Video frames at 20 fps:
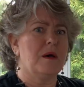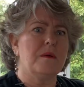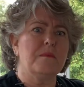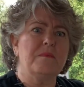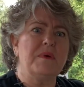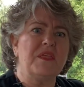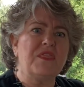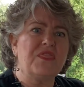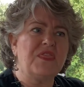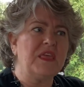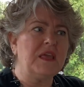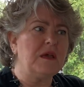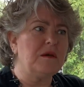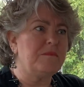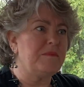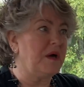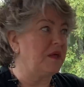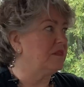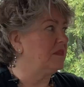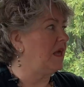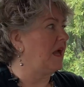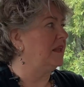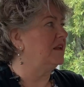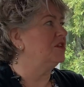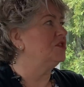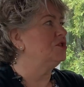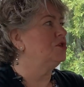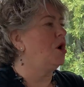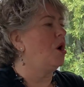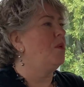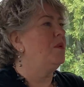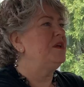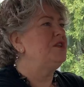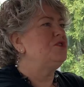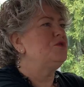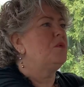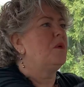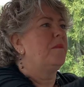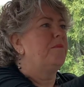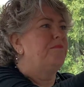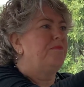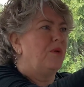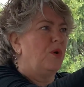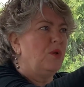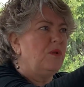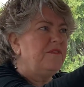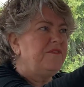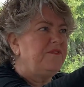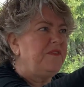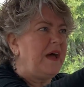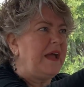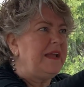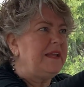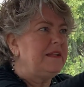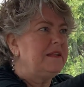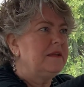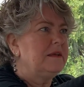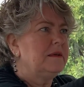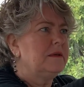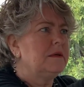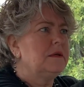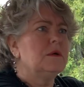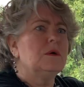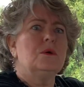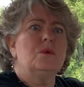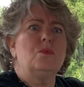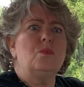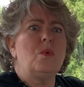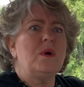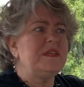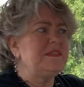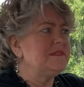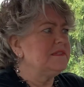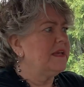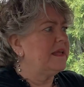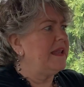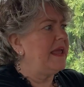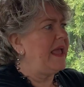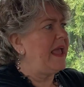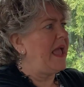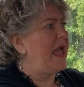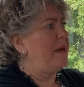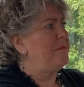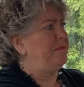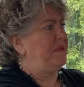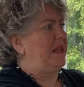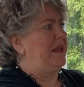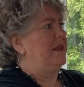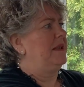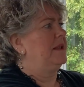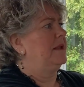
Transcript: But think about that. He's going to a bullfight? What's going to happen?